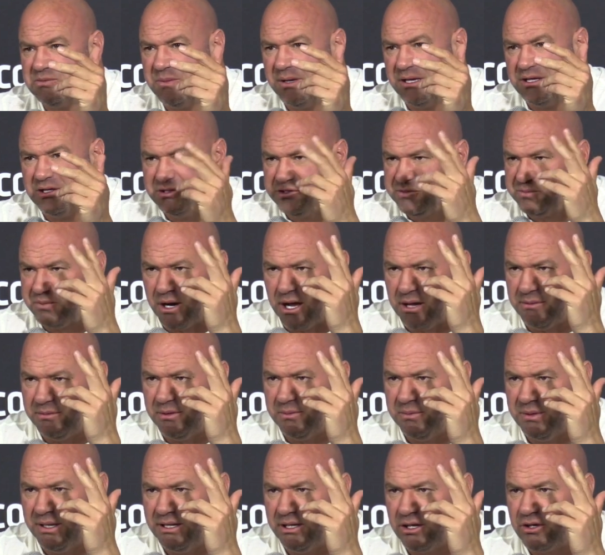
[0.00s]
This has probably
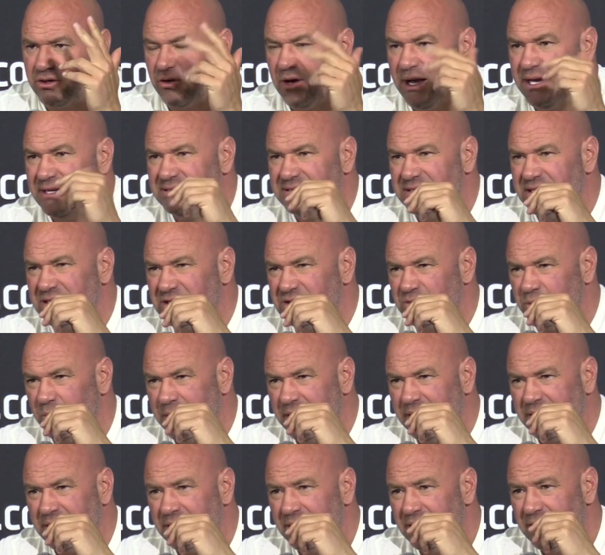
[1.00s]
been the craziest
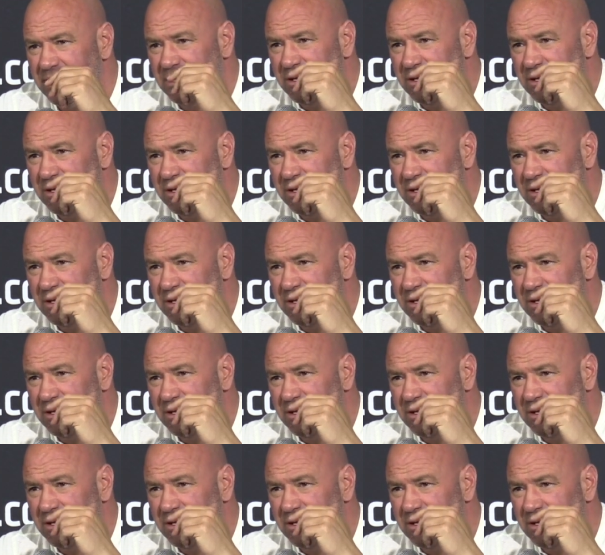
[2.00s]
week